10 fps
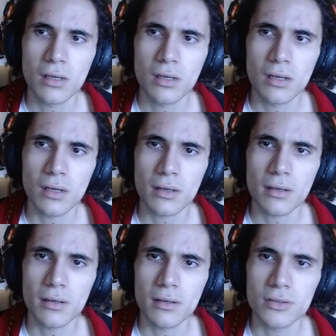Like
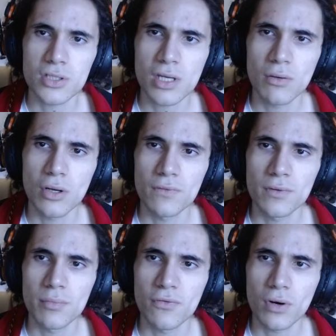just going over
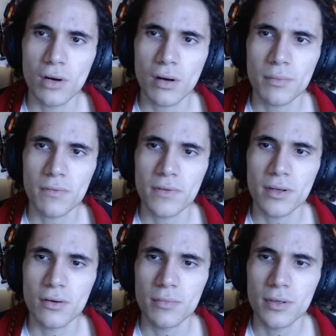before I wrap everything
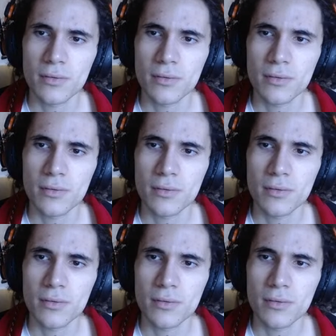up.